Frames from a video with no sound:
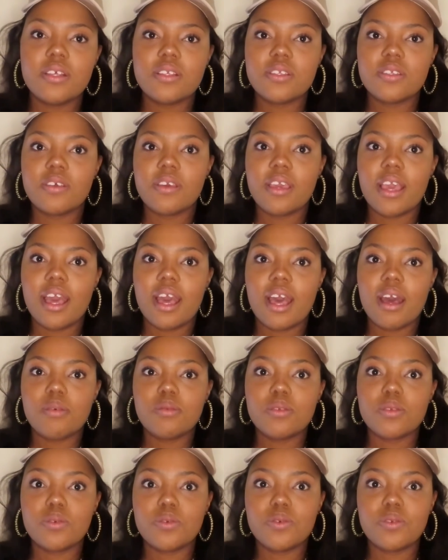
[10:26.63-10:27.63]
So yeah, I
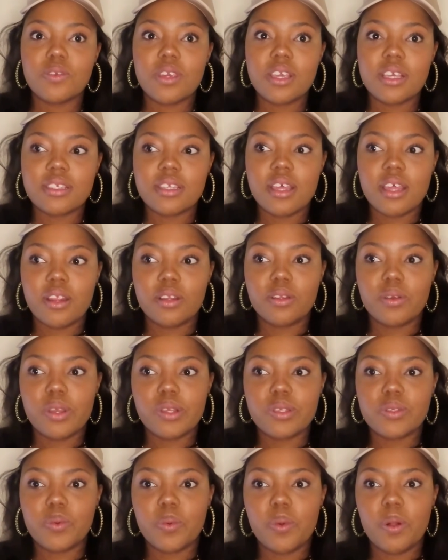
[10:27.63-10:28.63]
was also excited
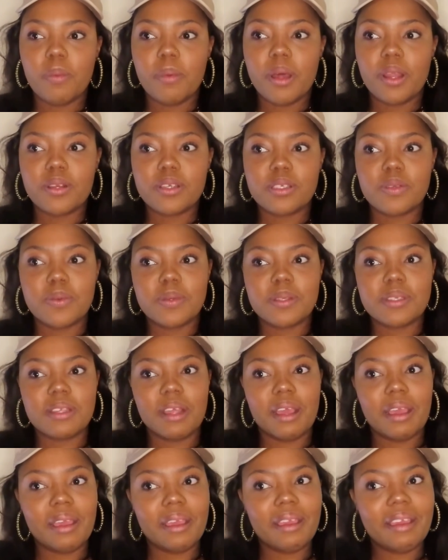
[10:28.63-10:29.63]
going to Walmart because I was
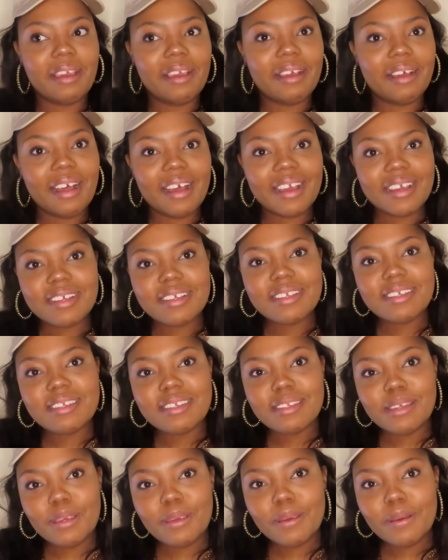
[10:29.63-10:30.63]
like, I
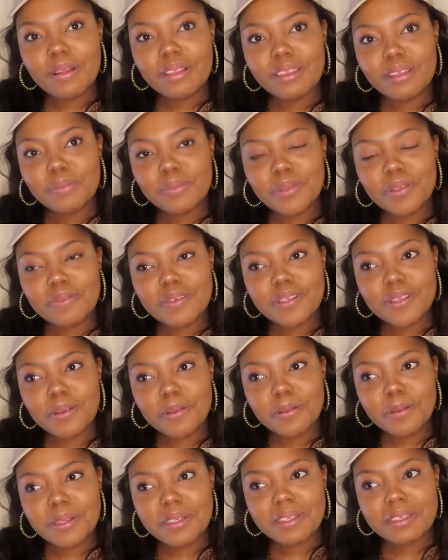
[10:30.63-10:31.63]
see you on the movies
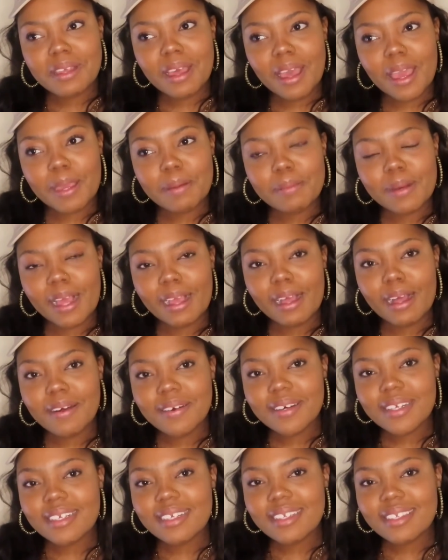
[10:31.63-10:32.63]
all this time, like I
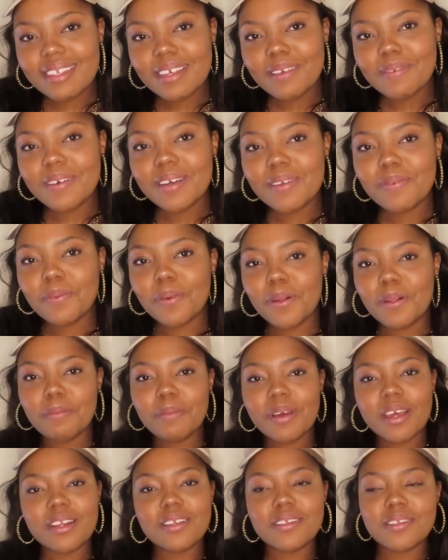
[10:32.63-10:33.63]
want to see what
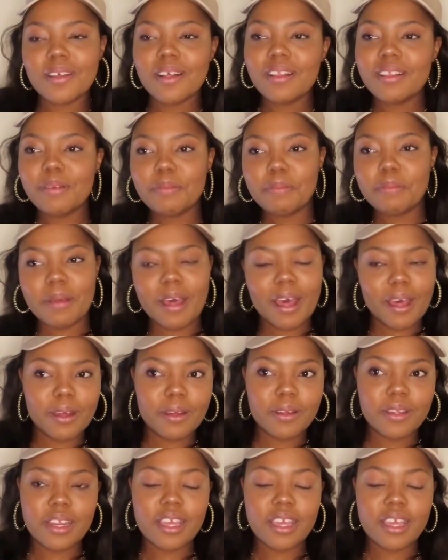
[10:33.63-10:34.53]
Walmart is all about.